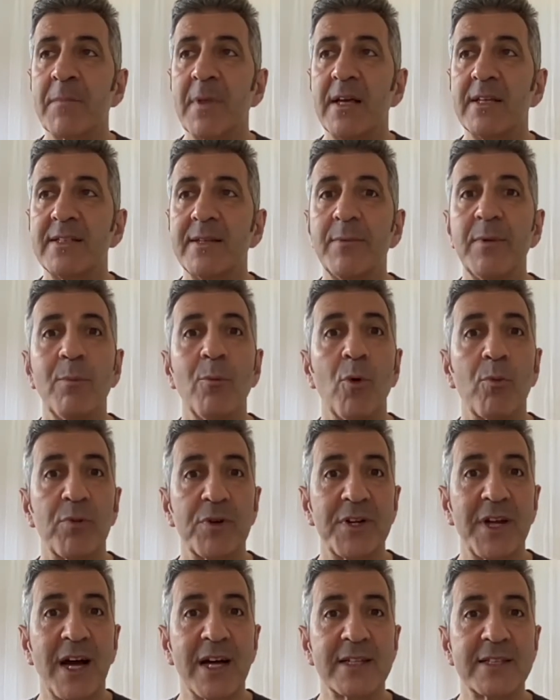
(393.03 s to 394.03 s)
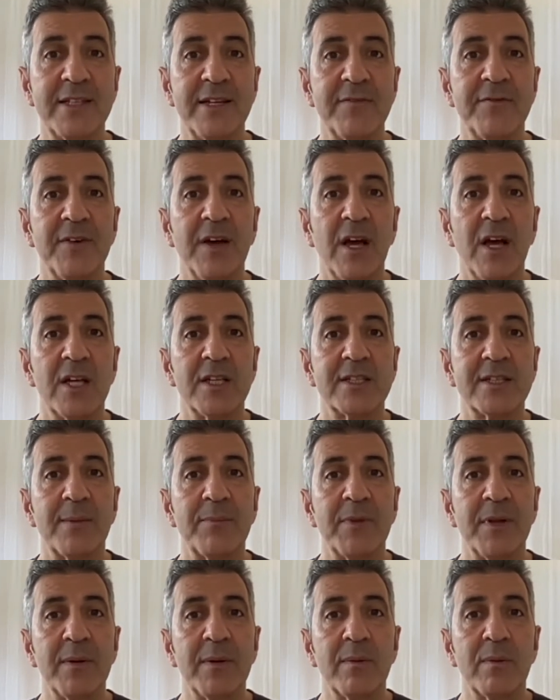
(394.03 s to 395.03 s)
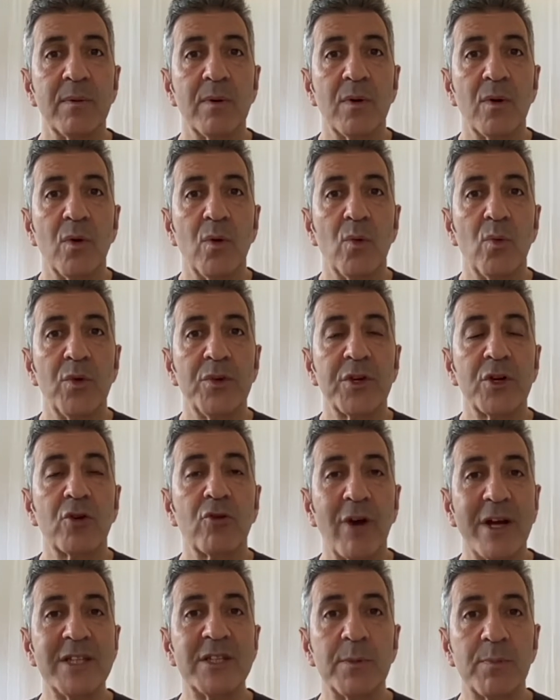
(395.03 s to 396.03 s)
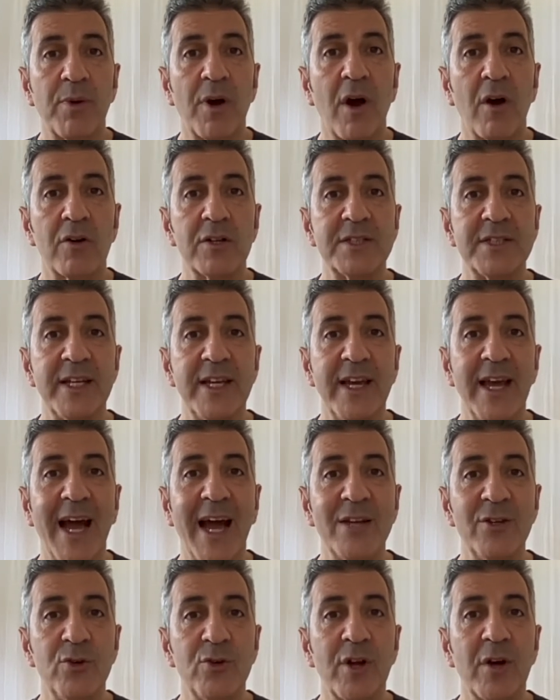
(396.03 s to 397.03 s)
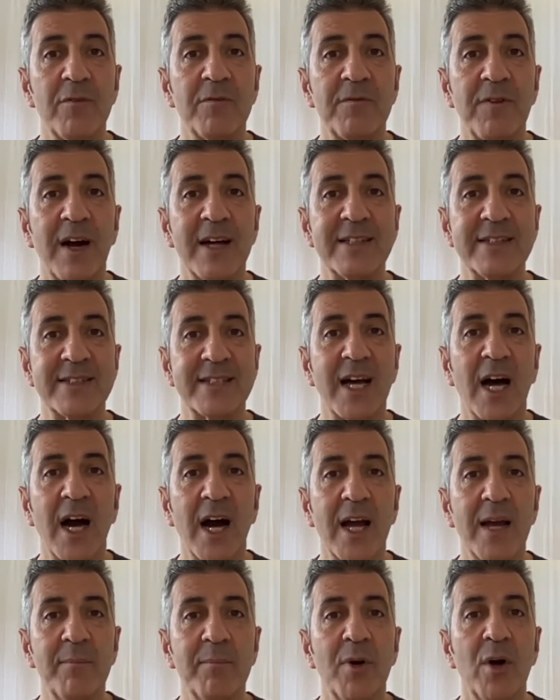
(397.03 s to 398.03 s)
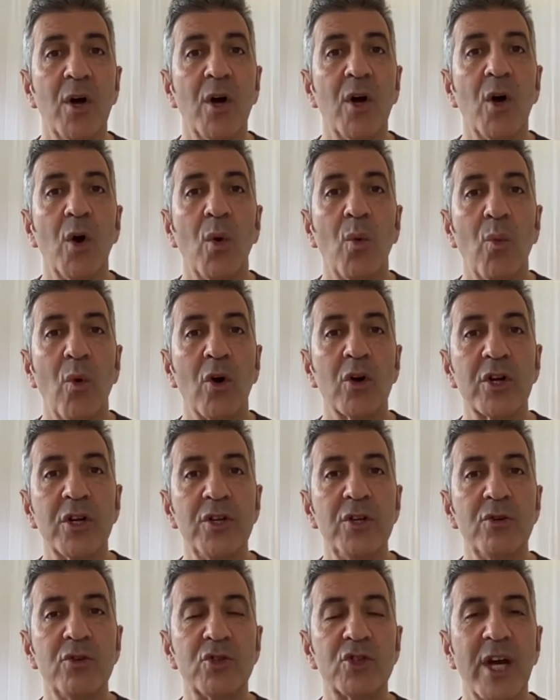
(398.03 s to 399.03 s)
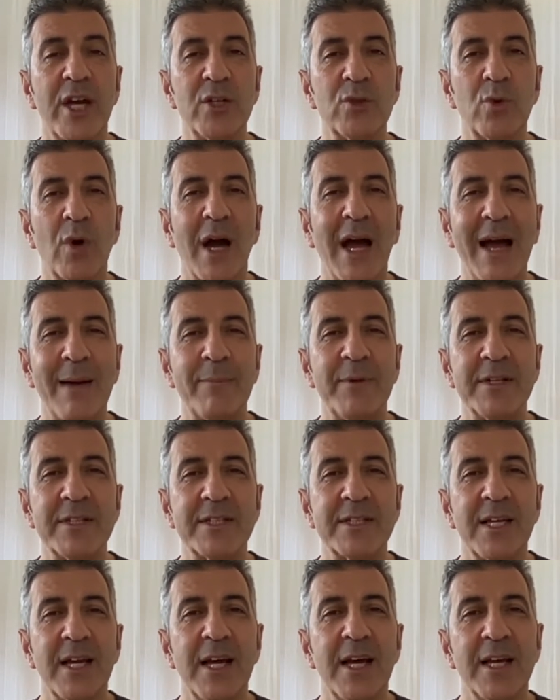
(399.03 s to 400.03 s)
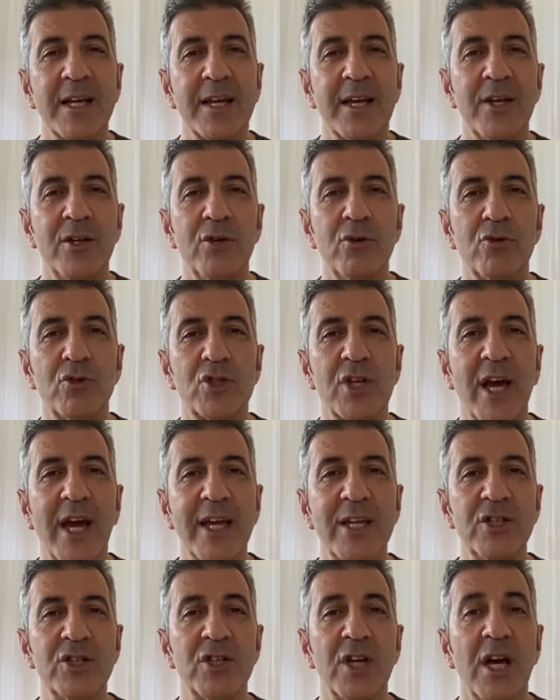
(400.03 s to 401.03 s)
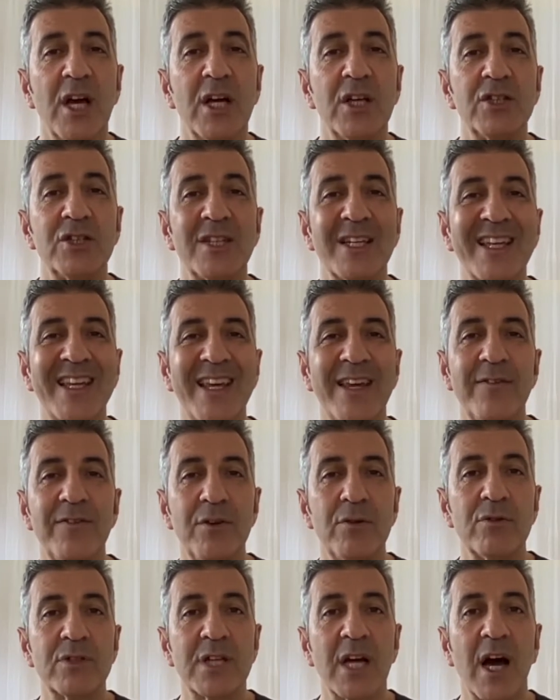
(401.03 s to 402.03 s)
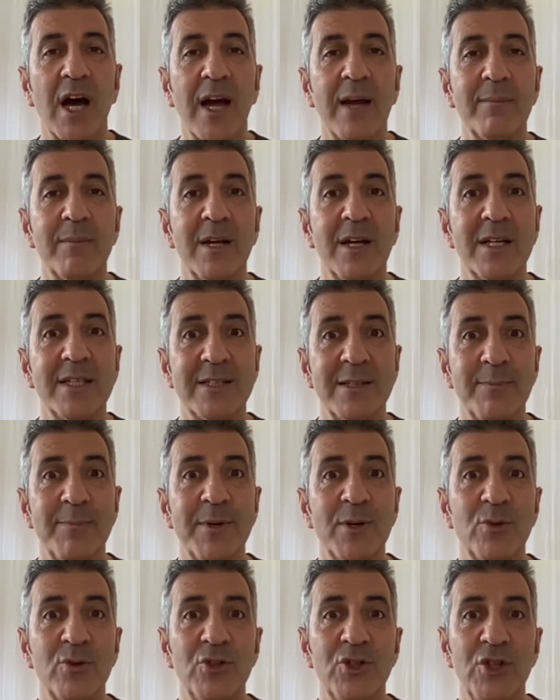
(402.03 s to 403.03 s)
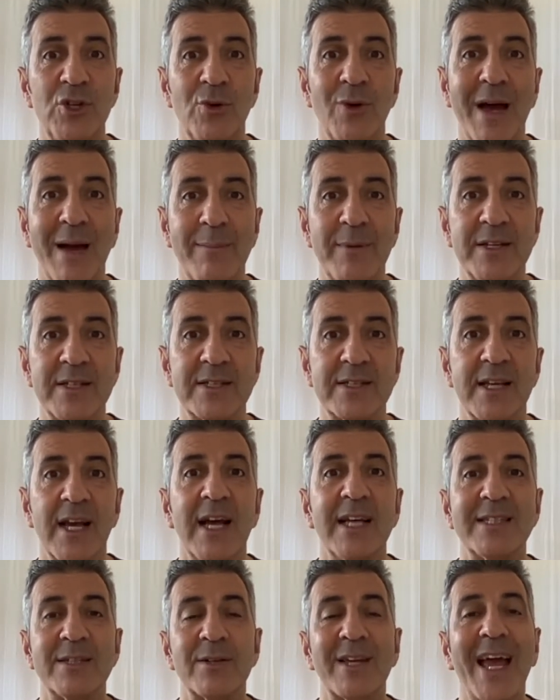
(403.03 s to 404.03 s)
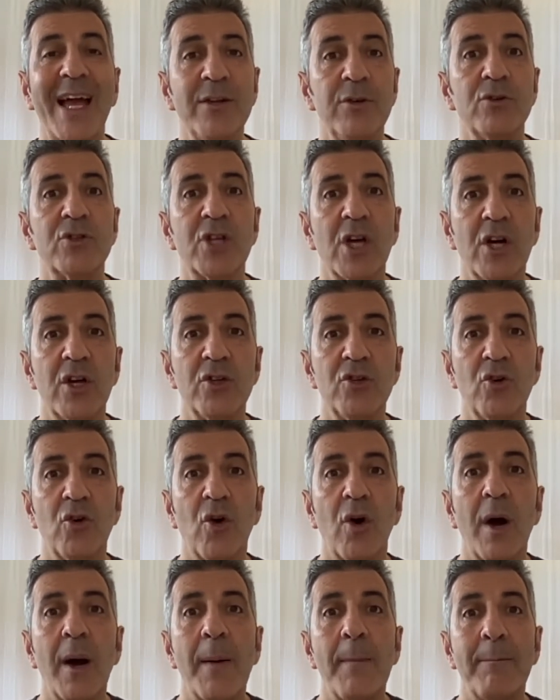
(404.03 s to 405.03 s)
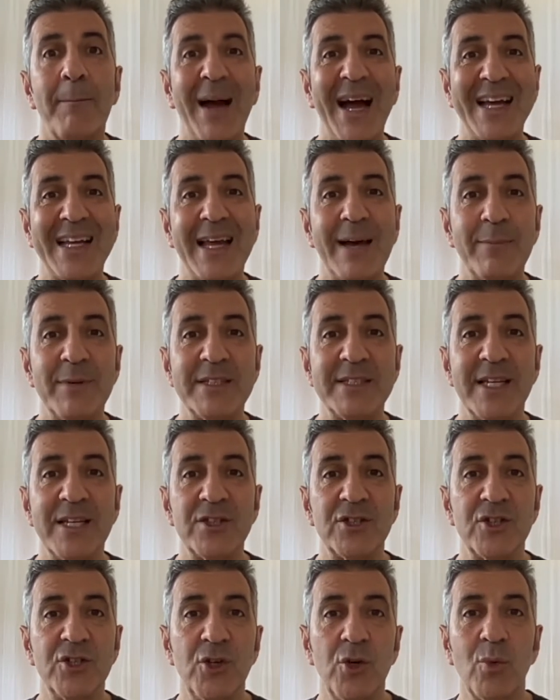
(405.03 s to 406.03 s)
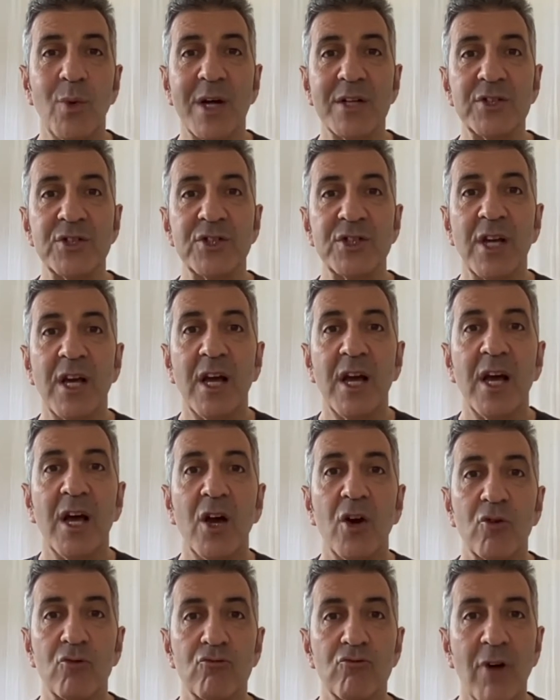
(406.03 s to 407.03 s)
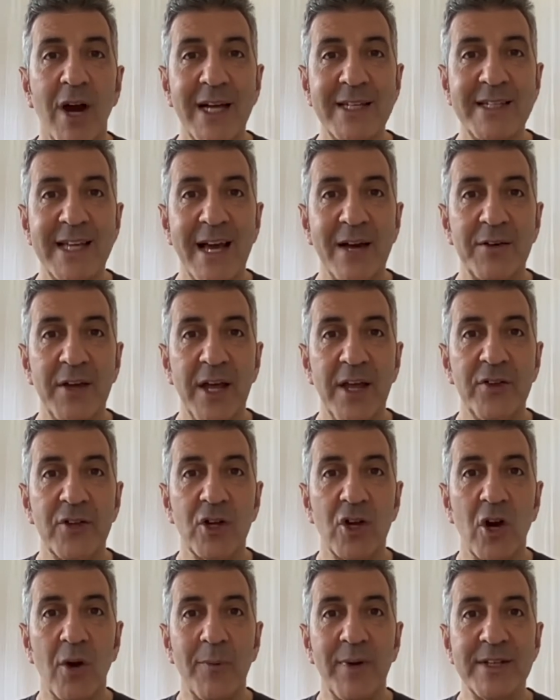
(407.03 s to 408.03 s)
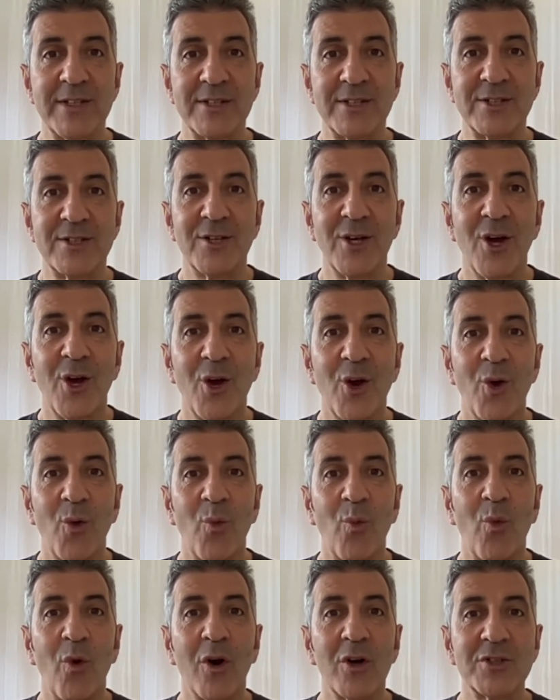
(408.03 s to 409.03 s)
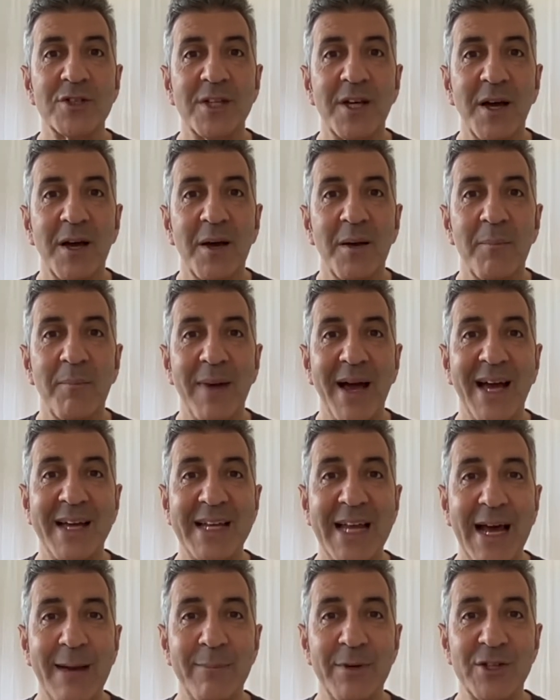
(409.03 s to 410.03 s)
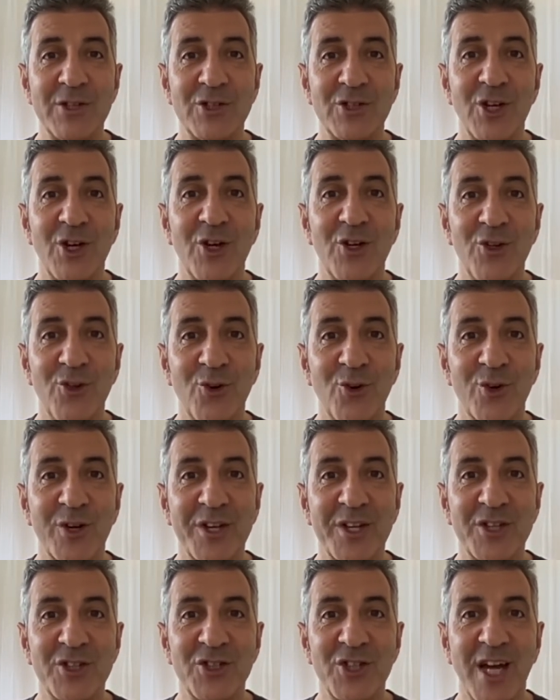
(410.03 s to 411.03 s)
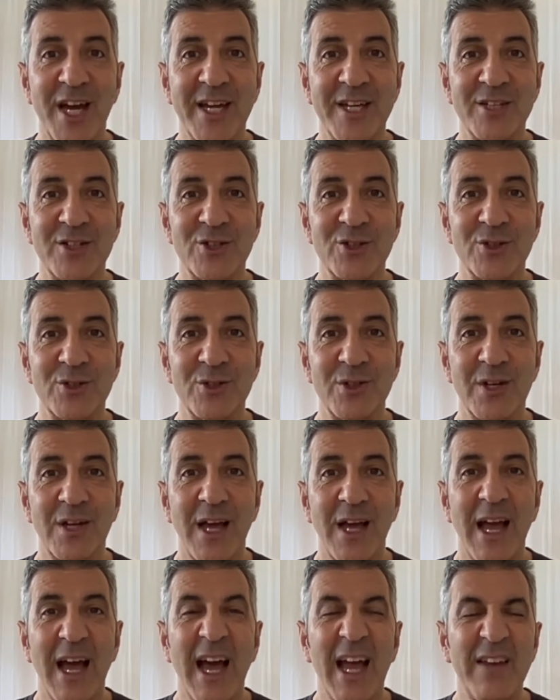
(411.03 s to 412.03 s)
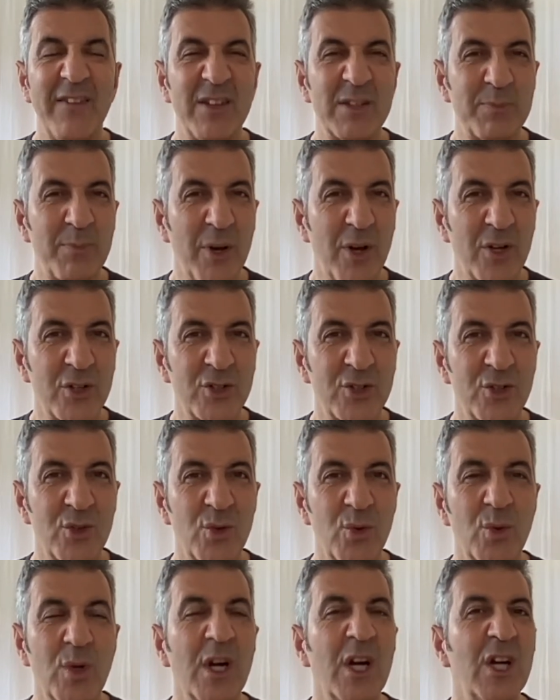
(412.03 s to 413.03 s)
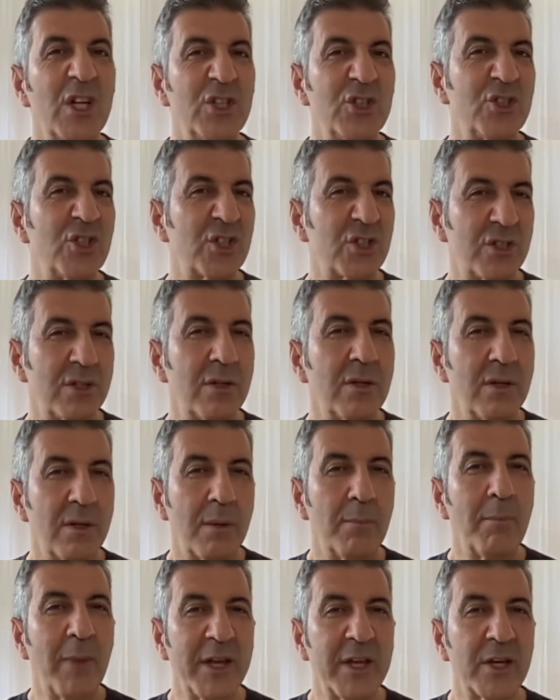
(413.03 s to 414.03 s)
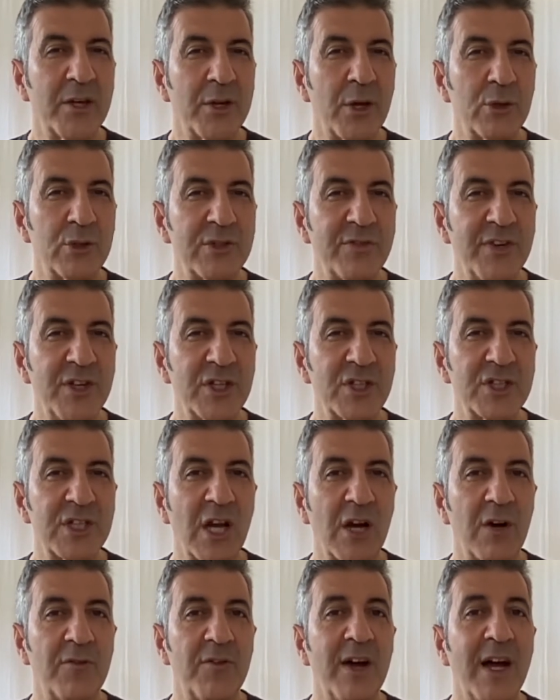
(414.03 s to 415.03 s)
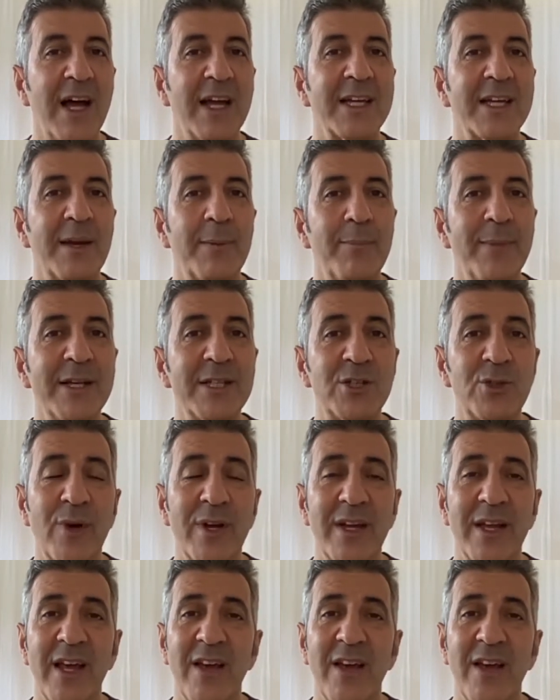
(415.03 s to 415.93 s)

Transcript: something more productive, something with a greater priority, and you don't find time, what can you change? What habits can you change to give you time to build new habits? So can you turn your bad habits into new ones? Write down in the comments what bad habits you're going to change. And if it's personal, just make a note of it yourself. Commit to it.